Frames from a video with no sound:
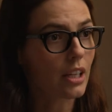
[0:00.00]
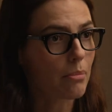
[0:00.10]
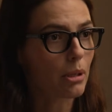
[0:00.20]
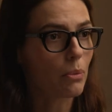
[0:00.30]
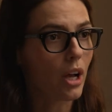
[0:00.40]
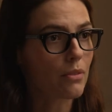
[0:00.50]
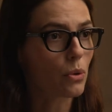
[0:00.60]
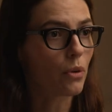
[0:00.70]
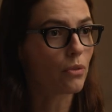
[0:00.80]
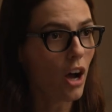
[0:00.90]
the company will have
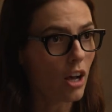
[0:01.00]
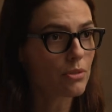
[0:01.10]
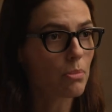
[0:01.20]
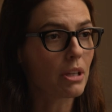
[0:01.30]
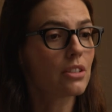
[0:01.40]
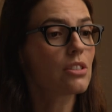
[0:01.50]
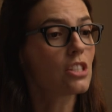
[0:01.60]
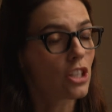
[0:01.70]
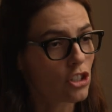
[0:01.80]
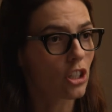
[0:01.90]
to evolve to meet its
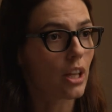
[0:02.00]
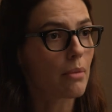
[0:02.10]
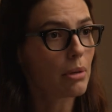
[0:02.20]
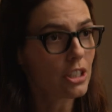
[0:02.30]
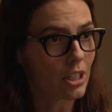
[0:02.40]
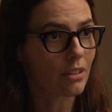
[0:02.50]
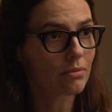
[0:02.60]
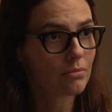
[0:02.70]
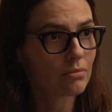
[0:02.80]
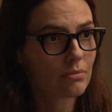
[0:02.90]
digital ambition.
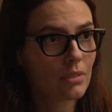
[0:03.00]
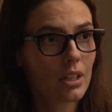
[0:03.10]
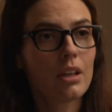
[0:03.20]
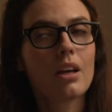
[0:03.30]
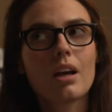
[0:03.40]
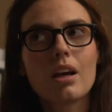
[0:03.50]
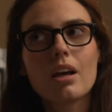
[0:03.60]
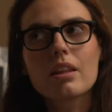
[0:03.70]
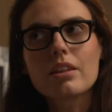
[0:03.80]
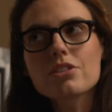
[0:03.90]

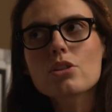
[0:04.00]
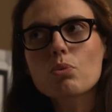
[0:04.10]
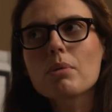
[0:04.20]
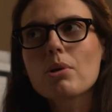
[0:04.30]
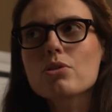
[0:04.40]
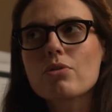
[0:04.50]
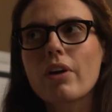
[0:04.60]
This is where most